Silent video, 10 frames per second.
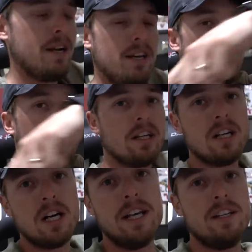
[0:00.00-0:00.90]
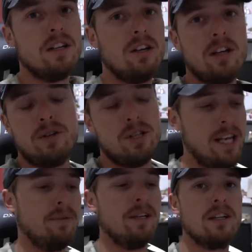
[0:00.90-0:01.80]
right here. Click on it. You know, you
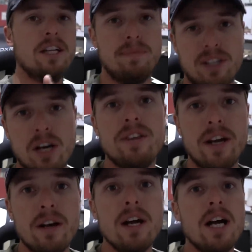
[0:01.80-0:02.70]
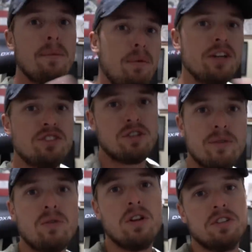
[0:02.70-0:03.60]
can't really click, but go there. I'm probably
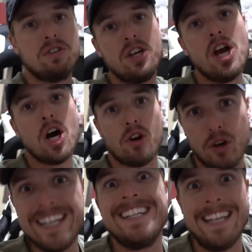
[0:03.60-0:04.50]
streaming Call of Duty right